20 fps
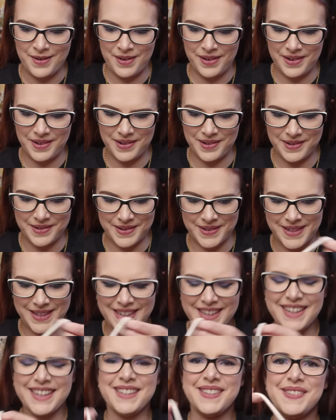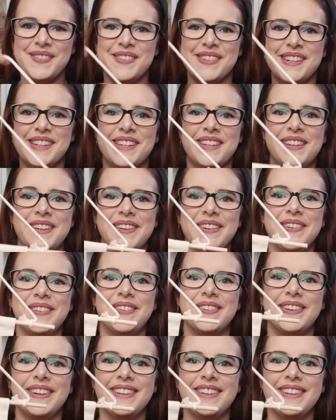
Oh, this is really cute.